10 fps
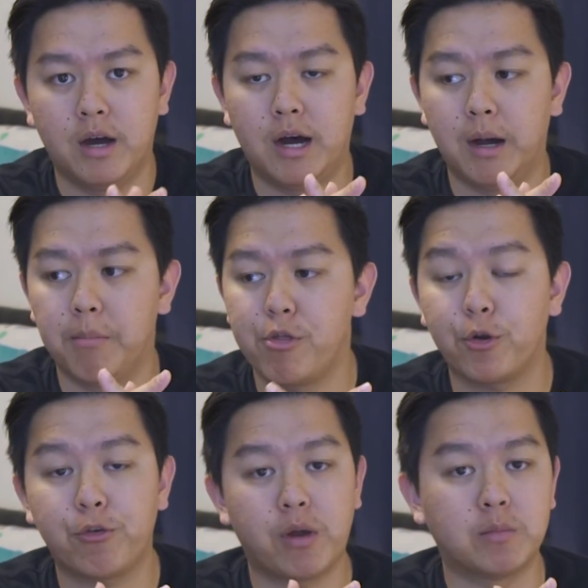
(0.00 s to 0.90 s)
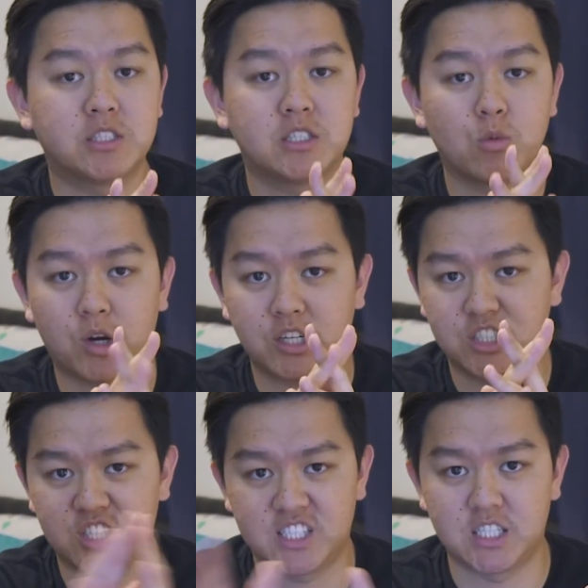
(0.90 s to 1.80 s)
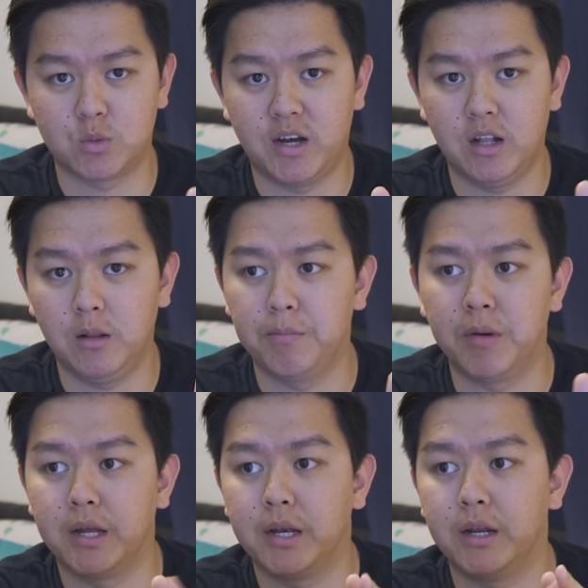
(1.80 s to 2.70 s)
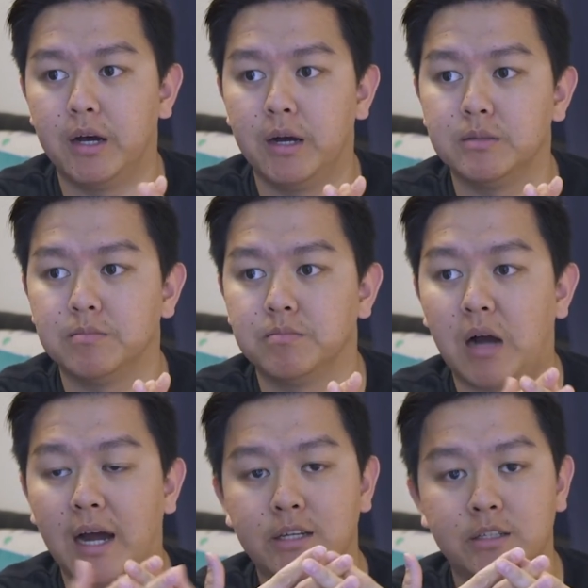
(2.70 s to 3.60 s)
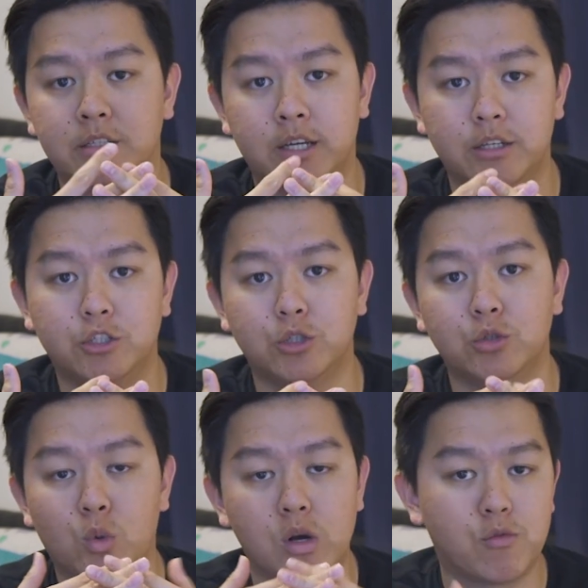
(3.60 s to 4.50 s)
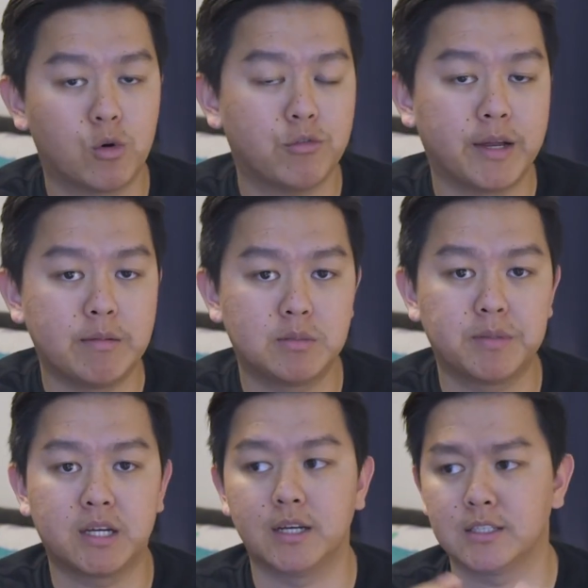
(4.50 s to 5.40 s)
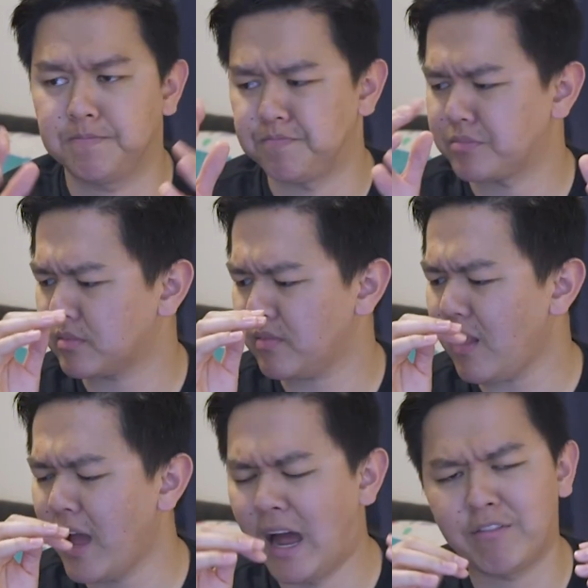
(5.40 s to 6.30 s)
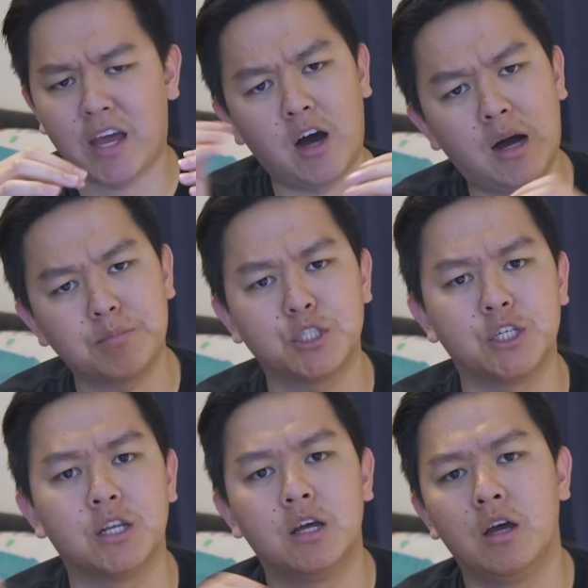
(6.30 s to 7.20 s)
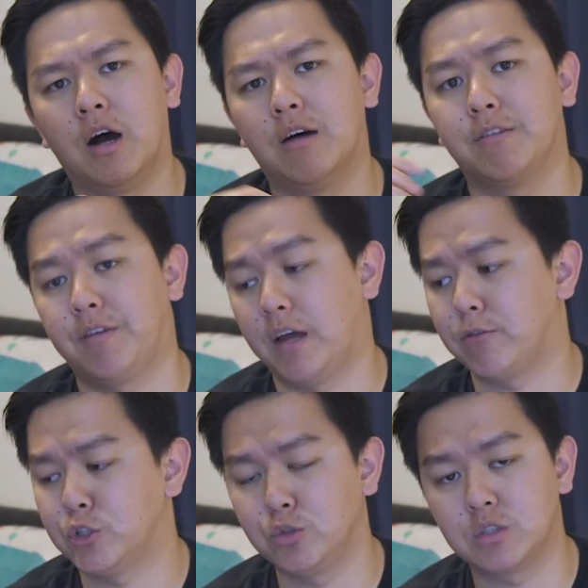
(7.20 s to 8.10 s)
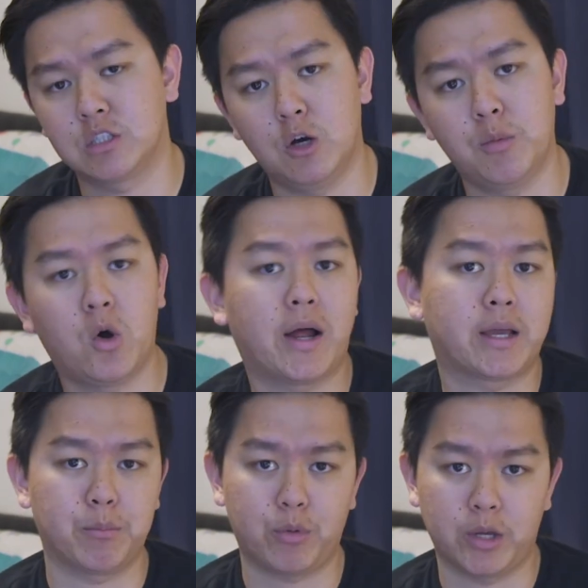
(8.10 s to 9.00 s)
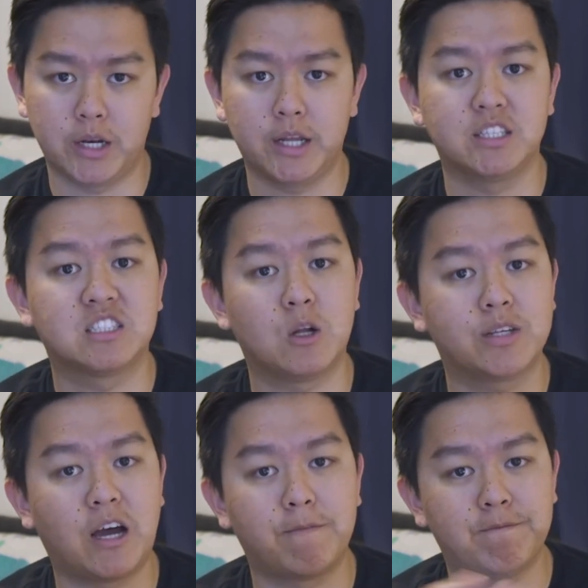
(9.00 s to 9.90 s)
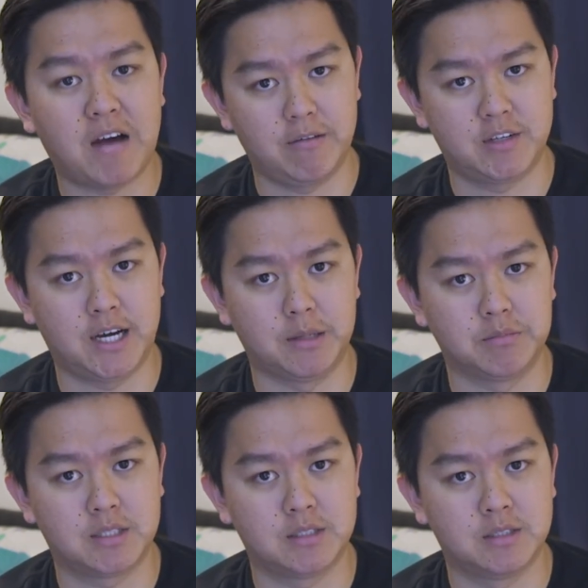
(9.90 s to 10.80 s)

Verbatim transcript: Um, 30 frames works just as well, but um, I tend to shoot 24 frames because I have that option of if I ever shoot slow-mo, I can bring it in and slow it down five times.